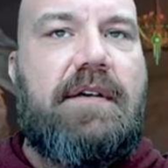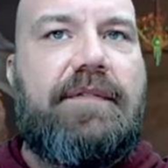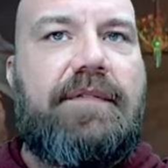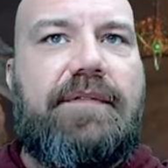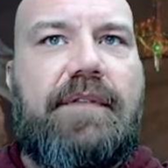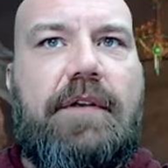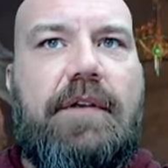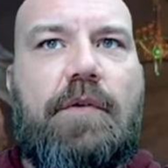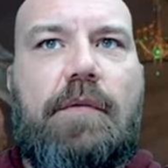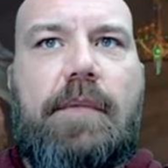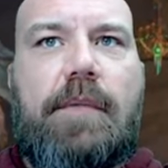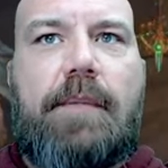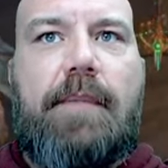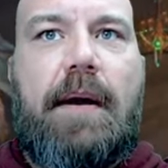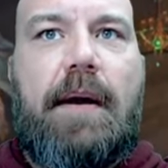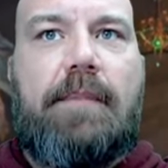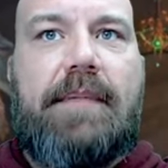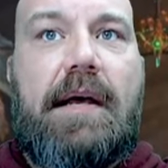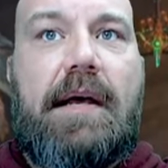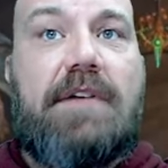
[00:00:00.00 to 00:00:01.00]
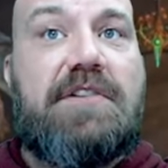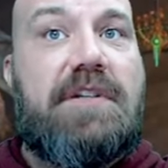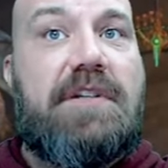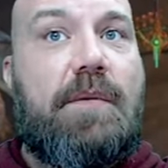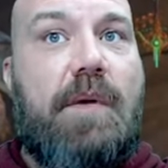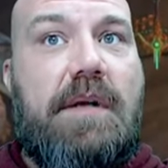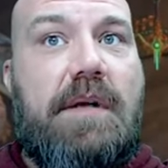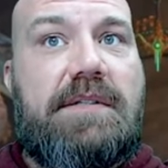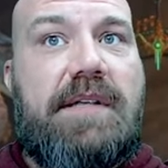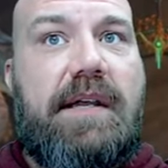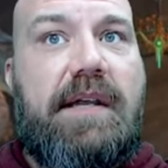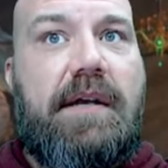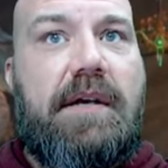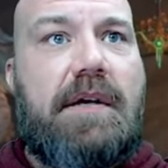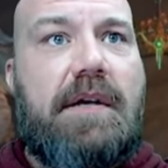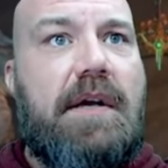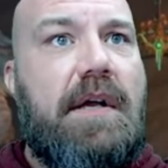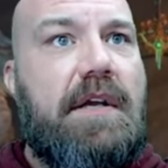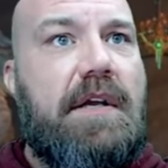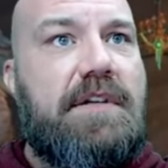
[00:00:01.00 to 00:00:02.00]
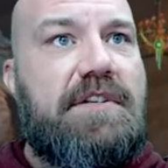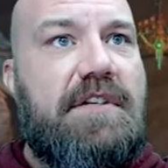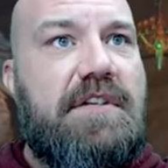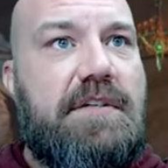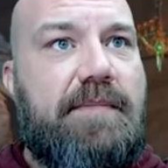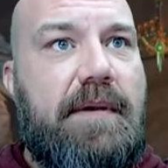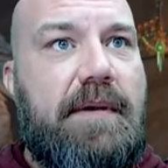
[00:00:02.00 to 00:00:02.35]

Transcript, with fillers: visit stuff that normally popped out. She was here,